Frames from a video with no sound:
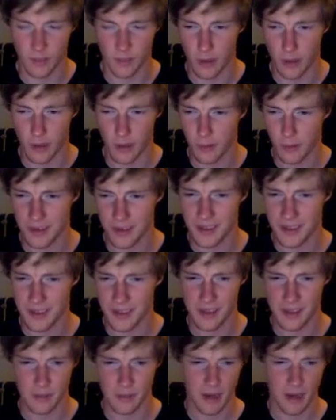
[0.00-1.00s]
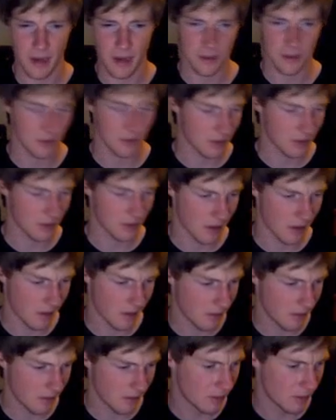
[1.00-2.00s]
want to see this match,
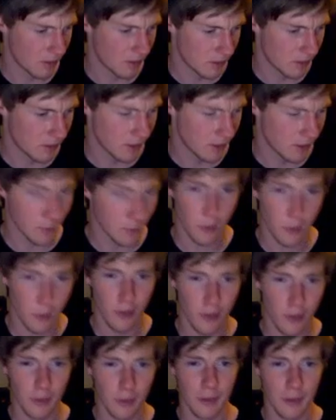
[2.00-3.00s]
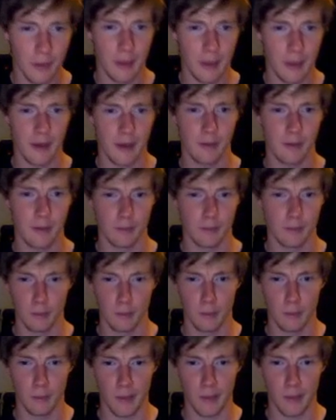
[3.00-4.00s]
so it'll probably be
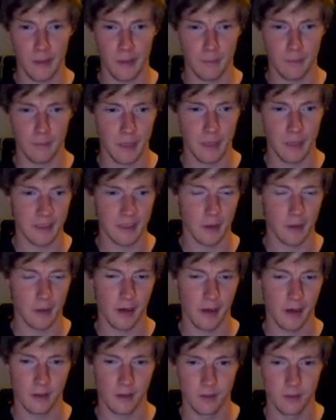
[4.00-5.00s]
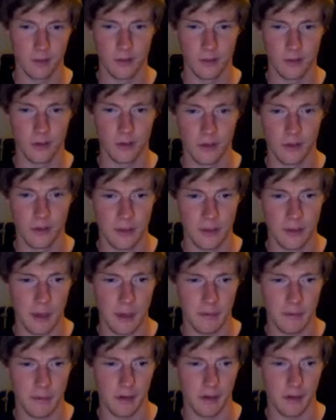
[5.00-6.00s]
my piss break during this
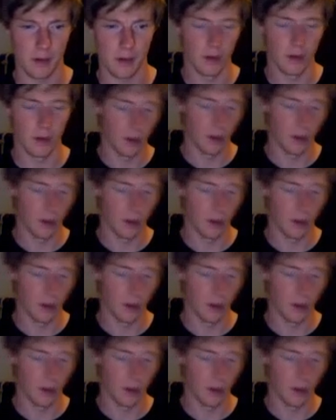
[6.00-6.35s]
pay-per-view.